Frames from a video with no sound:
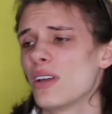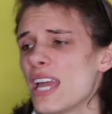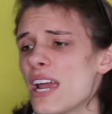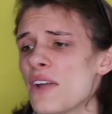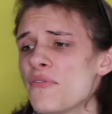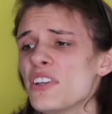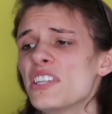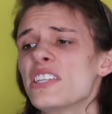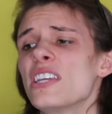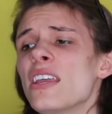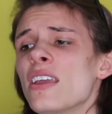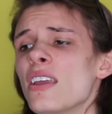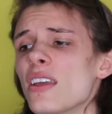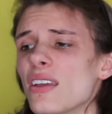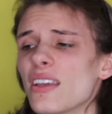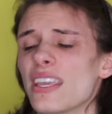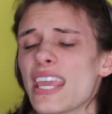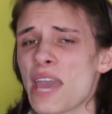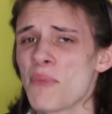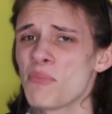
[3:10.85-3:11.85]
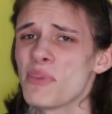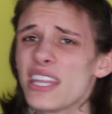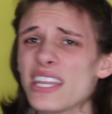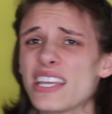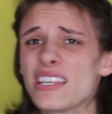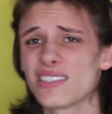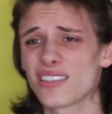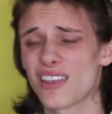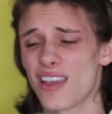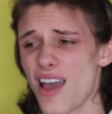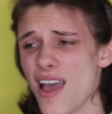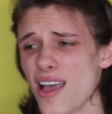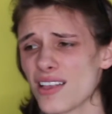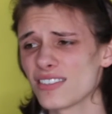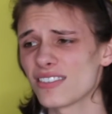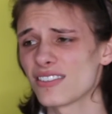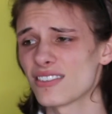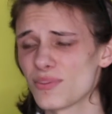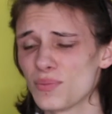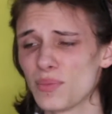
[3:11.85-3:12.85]
everything can be
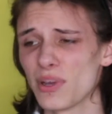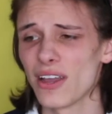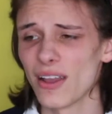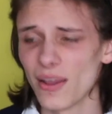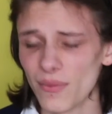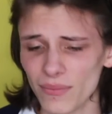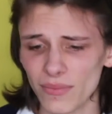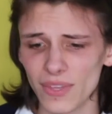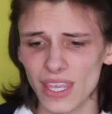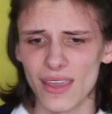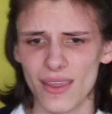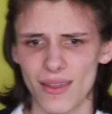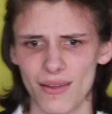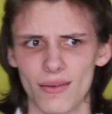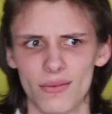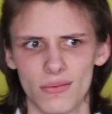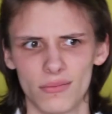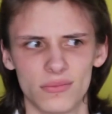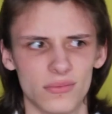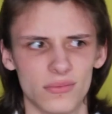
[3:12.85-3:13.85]
discussed, but yeah,